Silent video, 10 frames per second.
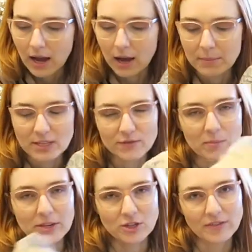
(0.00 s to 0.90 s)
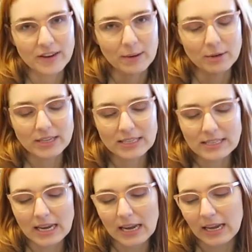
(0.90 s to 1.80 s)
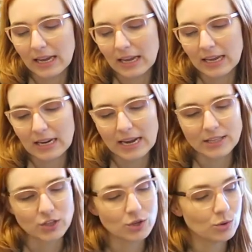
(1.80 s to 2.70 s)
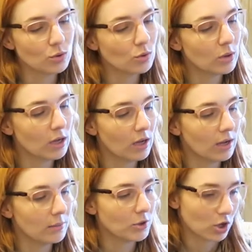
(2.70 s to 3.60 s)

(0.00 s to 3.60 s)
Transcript: Um, it's from Measure Fabrics and it's two um,